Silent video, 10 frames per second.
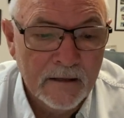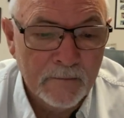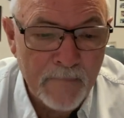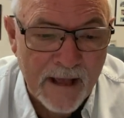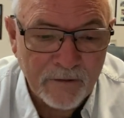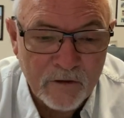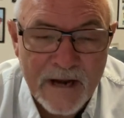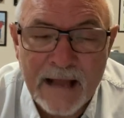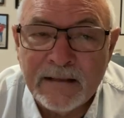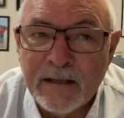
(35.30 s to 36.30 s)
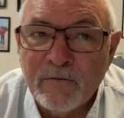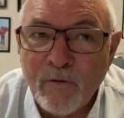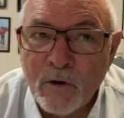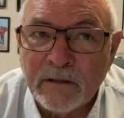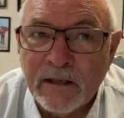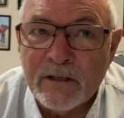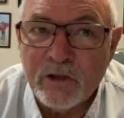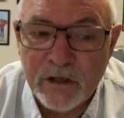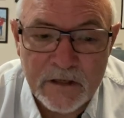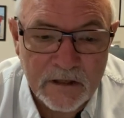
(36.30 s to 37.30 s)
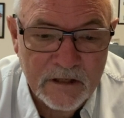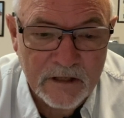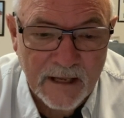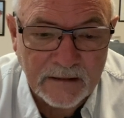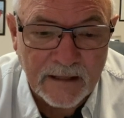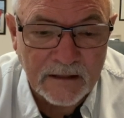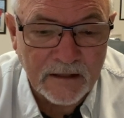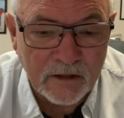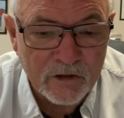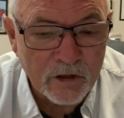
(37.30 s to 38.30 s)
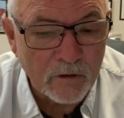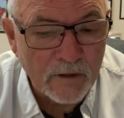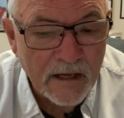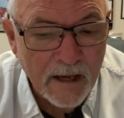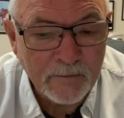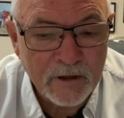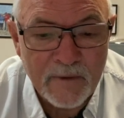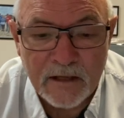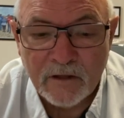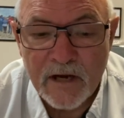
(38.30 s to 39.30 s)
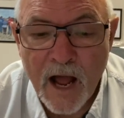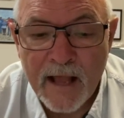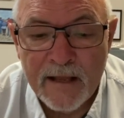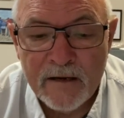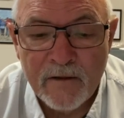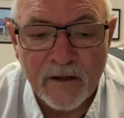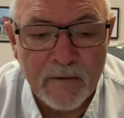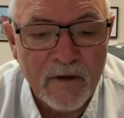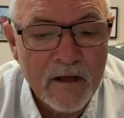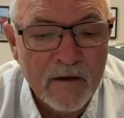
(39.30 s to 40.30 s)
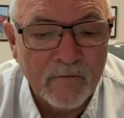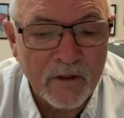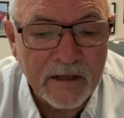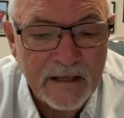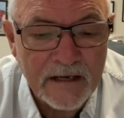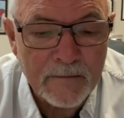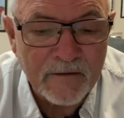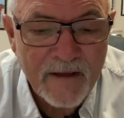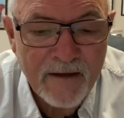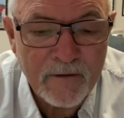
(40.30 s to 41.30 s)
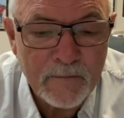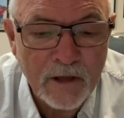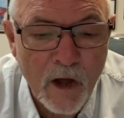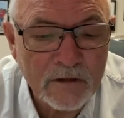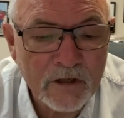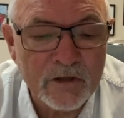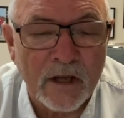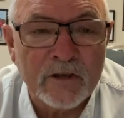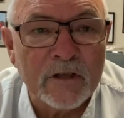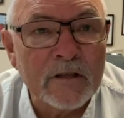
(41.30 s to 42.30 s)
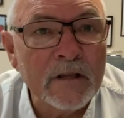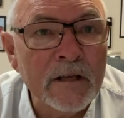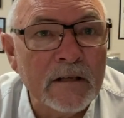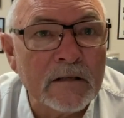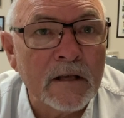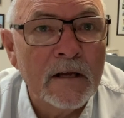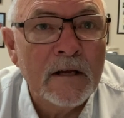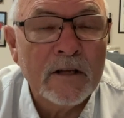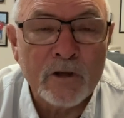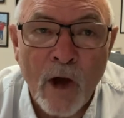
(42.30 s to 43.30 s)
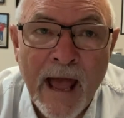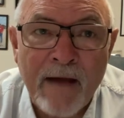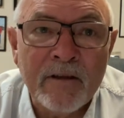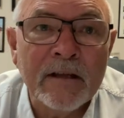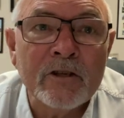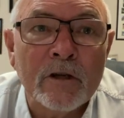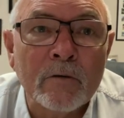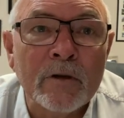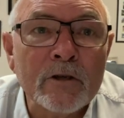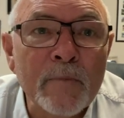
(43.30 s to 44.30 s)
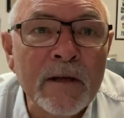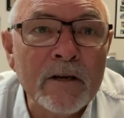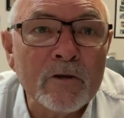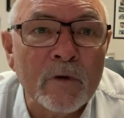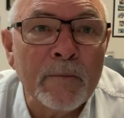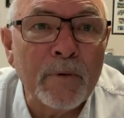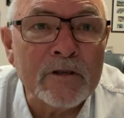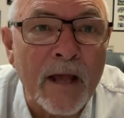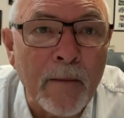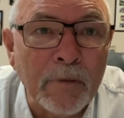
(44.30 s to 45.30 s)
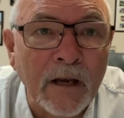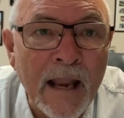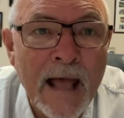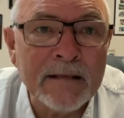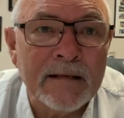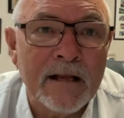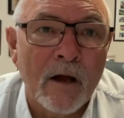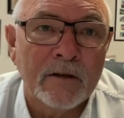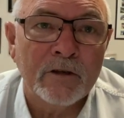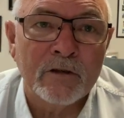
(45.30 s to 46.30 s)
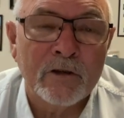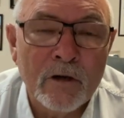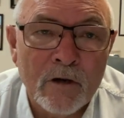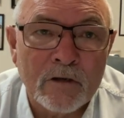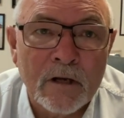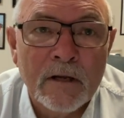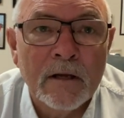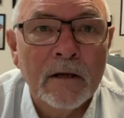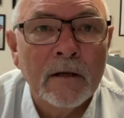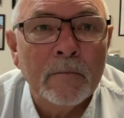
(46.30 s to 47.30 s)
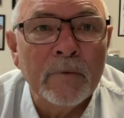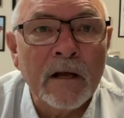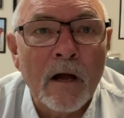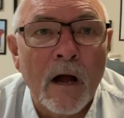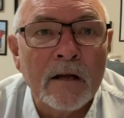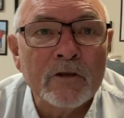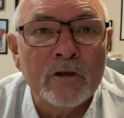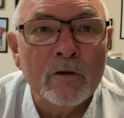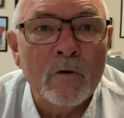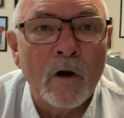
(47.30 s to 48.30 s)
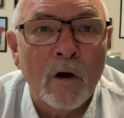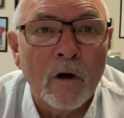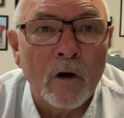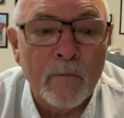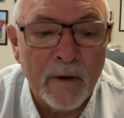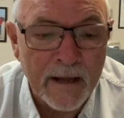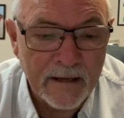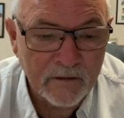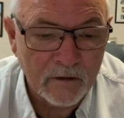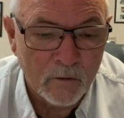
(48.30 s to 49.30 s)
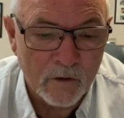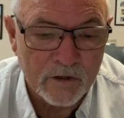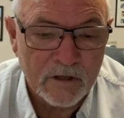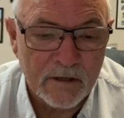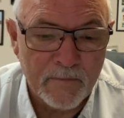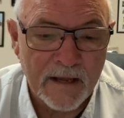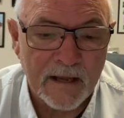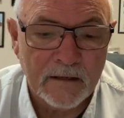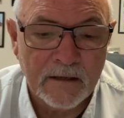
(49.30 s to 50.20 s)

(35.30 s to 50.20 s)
Matthew 19:14, Jesus said, "Let the little children come to me and do not hinder them, for the kingdom of heaven belongs to such as these." So having a children's ministry puts a blessing on your church because you are obeying the Lord's command.